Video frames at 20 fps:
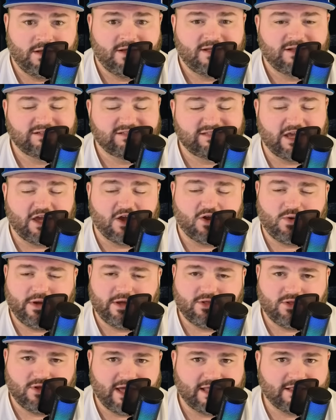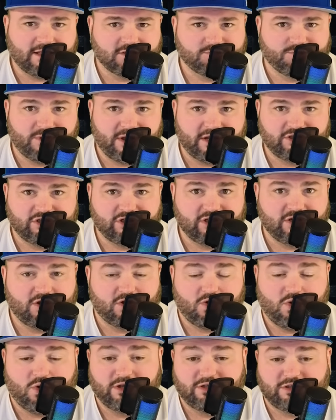Let's take a quick look at the spreadsheet. And
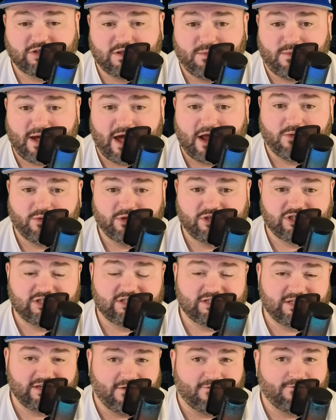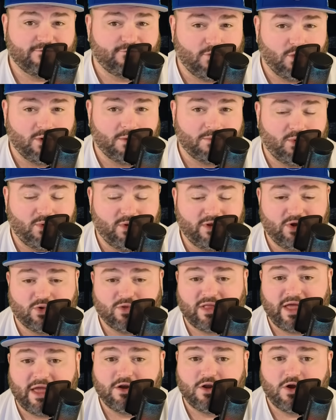according to the model, we should see a 4-point
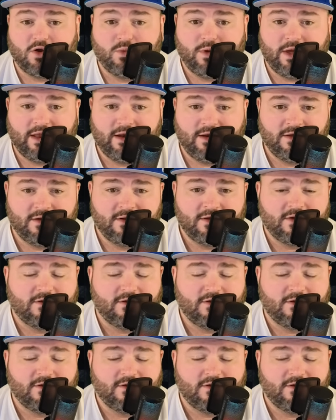Orlando win.